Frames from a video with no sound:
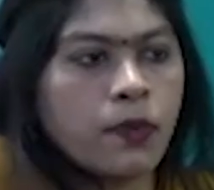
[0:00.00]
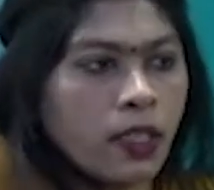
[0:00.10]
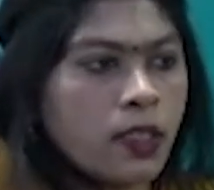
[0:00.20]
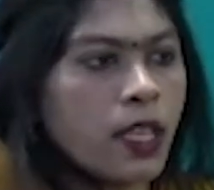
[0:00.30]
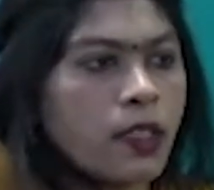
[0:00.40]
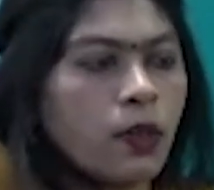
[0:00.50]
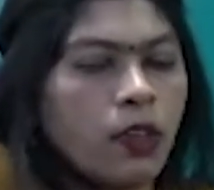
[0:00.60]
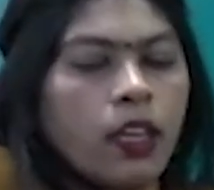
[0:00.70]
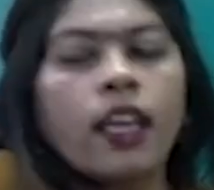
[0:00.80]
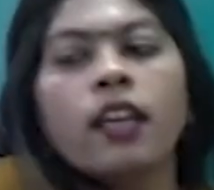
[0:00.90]
this reason
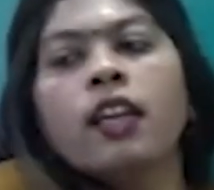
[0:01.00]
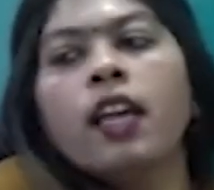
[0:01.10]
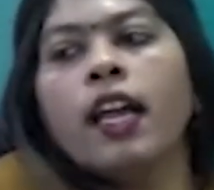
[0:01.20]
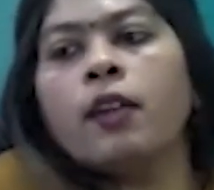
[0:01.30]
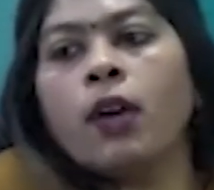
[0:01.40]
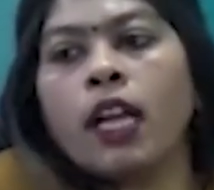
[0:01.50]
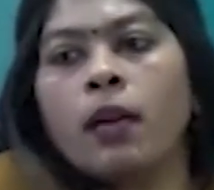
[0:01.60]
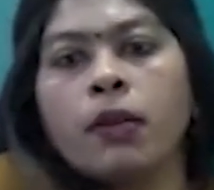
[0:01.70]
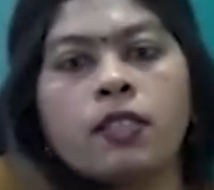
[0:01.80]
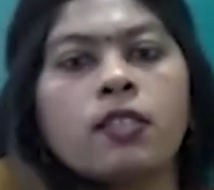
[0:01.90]
only. And what
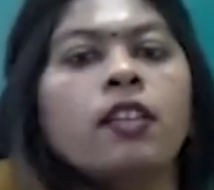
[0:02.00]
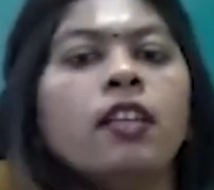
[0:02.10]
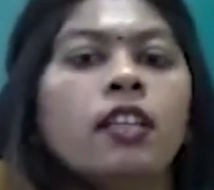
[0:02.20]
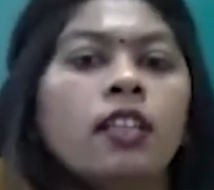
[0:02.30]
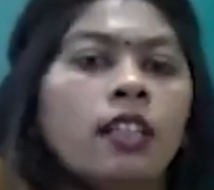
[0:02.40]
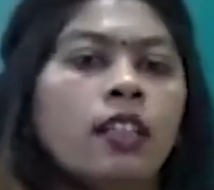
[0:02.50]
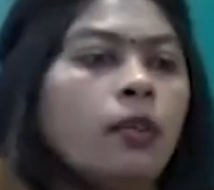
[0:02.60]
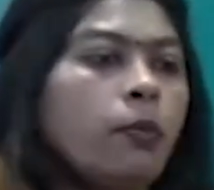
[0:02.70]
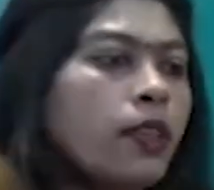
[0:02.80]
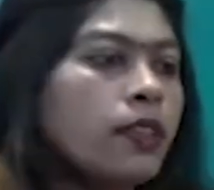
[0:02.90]
happens?
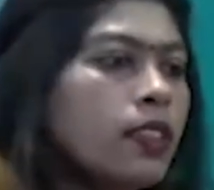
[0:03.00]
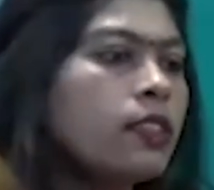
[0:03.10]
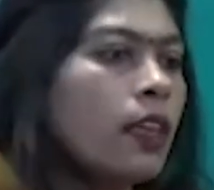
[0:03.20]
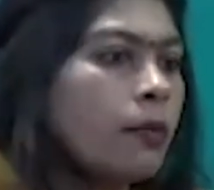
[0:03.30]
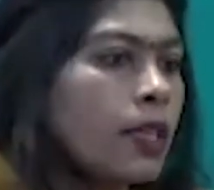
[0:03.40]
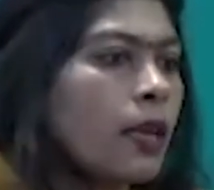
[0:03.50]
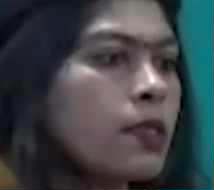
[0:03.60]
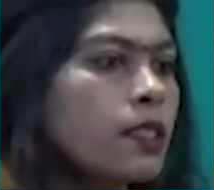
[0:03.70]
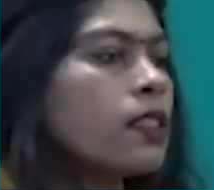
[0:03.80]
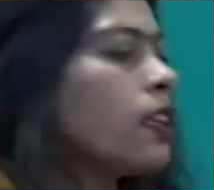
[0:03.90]
The person
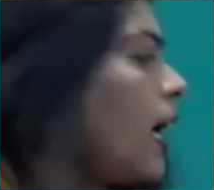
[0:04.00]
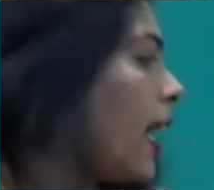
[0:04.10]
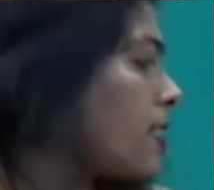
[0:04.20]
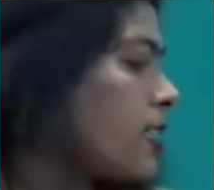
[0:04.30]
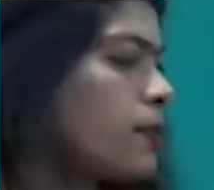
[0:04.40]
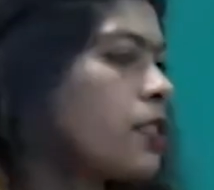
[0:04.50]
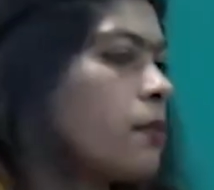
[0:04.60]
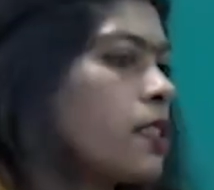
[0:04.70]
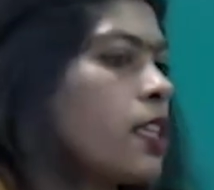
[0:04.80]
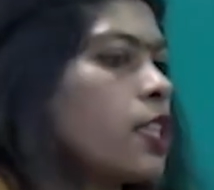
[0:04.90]
sometimes accepts the
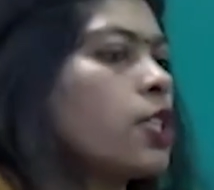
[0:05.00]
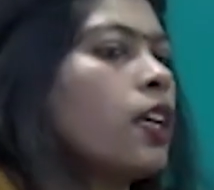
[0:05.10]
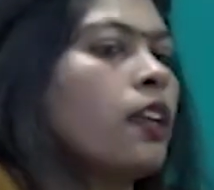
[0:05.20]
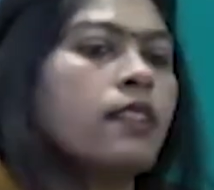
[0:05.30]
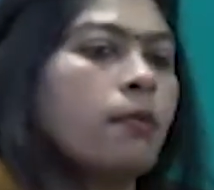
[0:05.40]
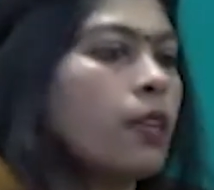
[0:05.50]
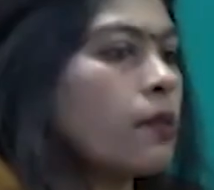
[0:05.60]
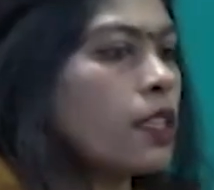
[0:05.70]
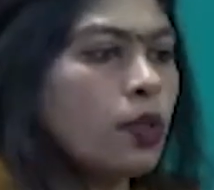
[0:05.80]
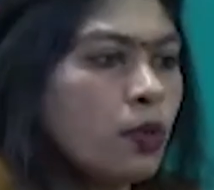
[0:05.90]
message,
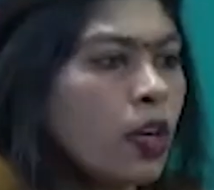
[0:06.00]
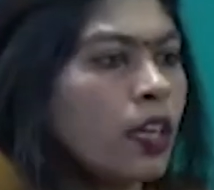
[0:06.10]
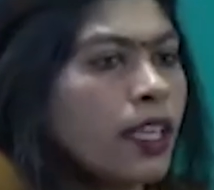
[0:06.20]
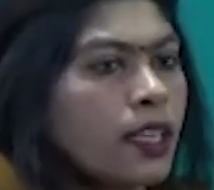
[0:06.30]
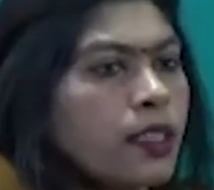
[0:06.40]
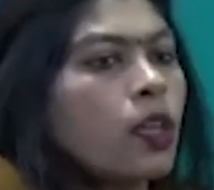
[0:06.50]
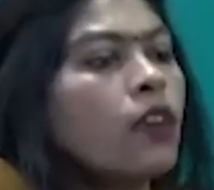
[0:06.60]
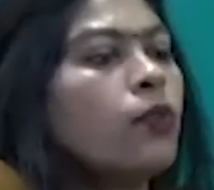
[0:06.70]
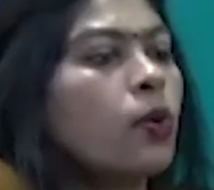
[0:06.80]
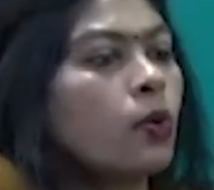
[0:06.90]
sometimes they do not. That is called
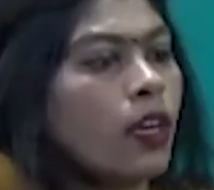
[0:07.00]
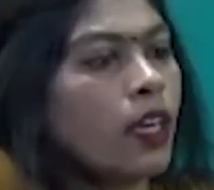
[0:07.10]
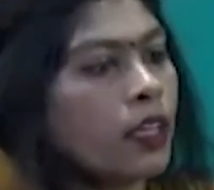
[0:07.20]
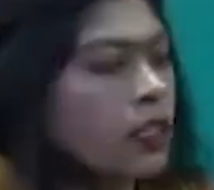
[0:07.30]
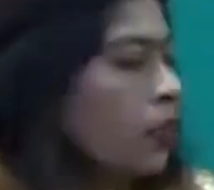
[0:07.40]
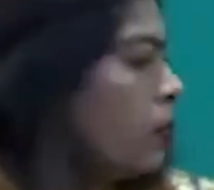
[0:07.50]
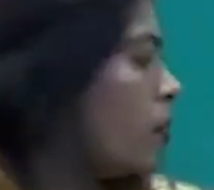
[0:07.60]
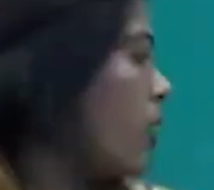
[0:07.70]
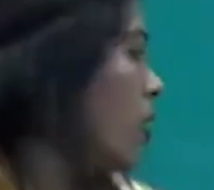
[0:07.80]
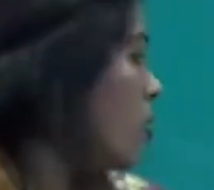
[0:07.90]
forewarning.
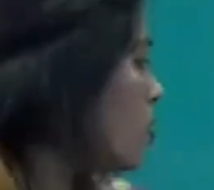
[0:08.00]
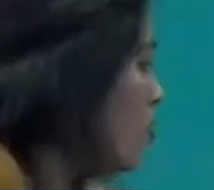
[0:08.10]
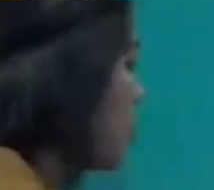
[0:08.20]
Okay, so most